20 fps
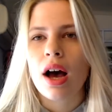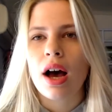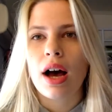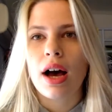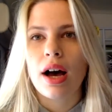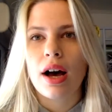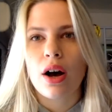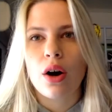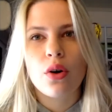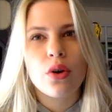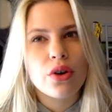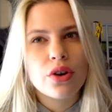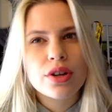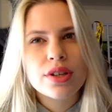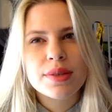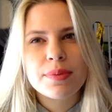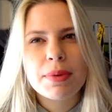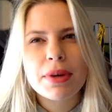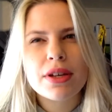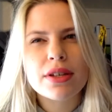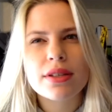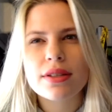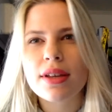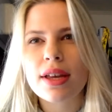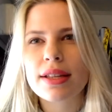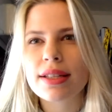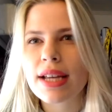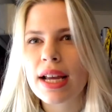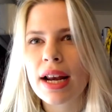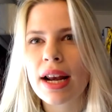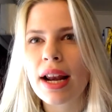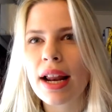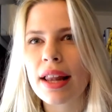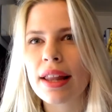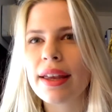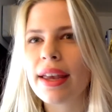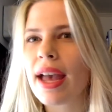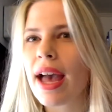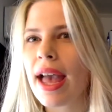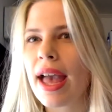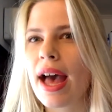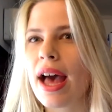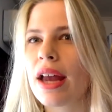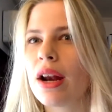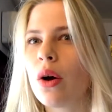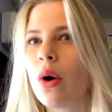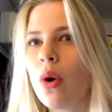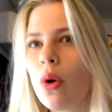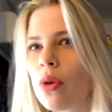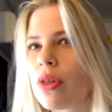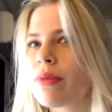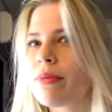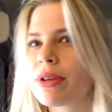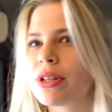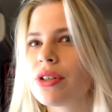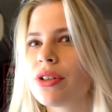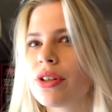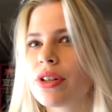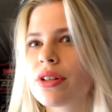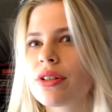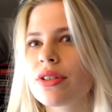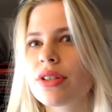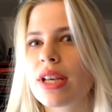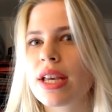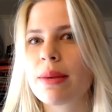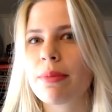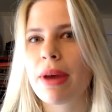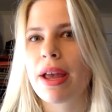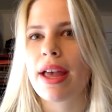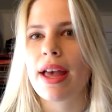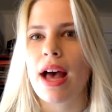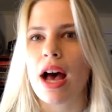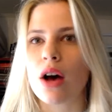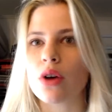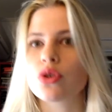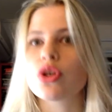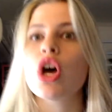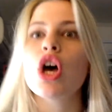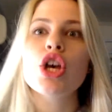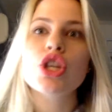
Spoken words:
horns, because technically I had all the materials in my house.